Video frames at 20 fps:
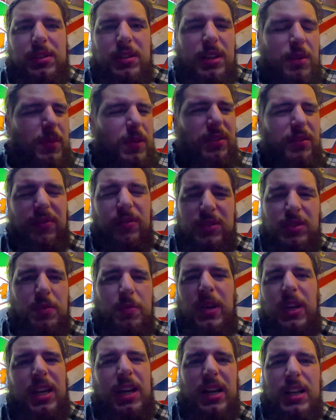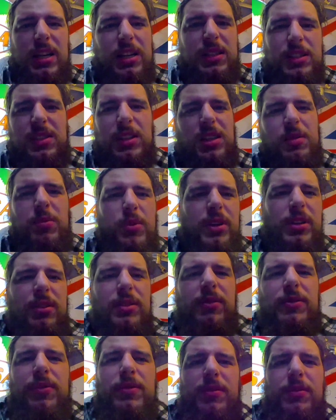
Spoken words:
I mean, to me, I can't see the point of